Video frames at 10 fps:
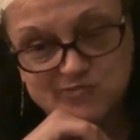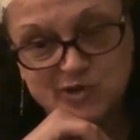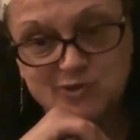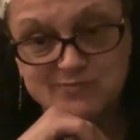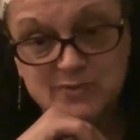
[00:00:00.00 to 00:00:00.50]

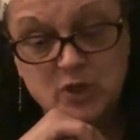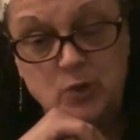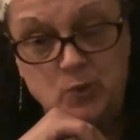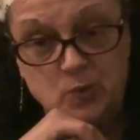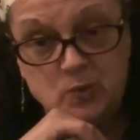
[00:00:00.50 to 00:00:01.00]
So
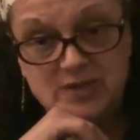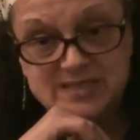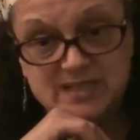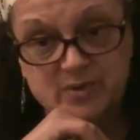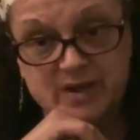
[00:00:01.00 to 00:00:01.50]
we'll
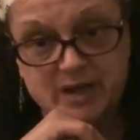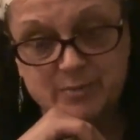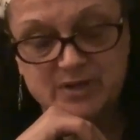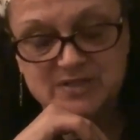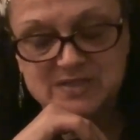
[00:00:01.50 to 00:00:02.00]
see what
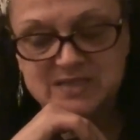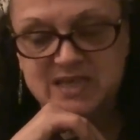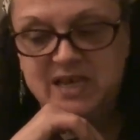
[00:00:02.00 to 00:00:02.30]
happens.